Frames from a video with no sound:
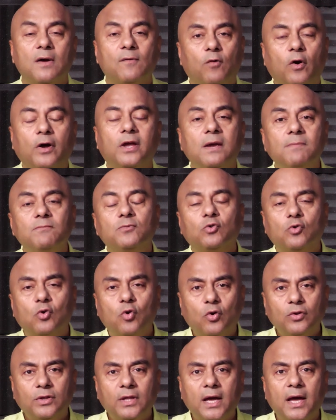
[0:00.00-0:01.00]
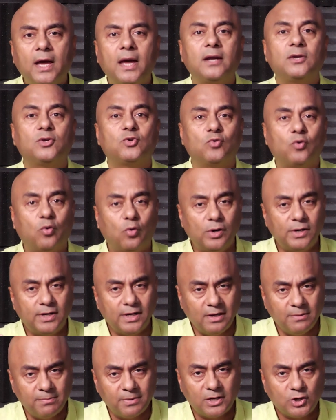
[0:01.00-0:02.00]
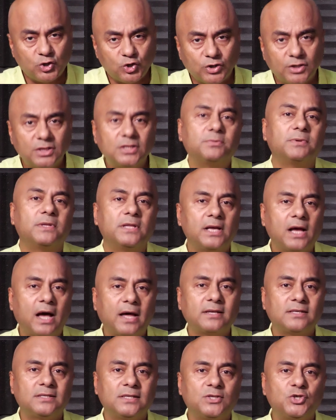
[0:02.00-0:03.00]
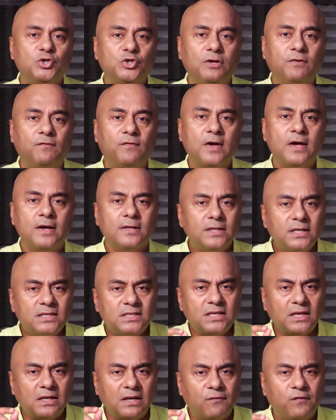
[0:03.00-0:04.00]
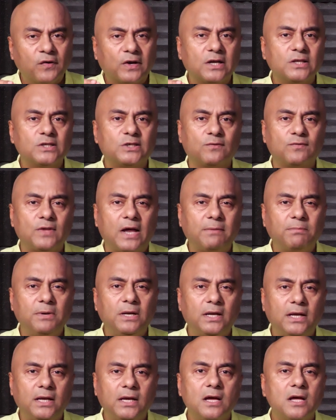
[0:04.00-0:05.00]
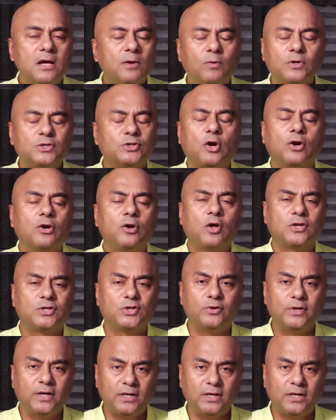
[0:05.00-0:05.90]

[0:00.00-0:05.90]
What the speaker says: For him to go there to hold deliberations with the RSS chief, the significance of that meeting was not lost on